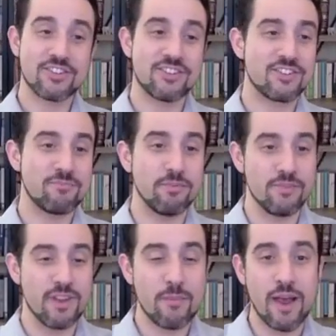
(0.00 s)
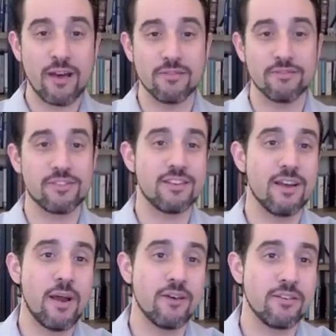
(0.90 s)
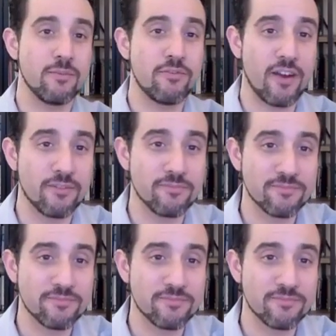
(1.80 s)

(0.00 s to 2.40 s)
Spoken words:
numb out. Just numb out. You'll be fine.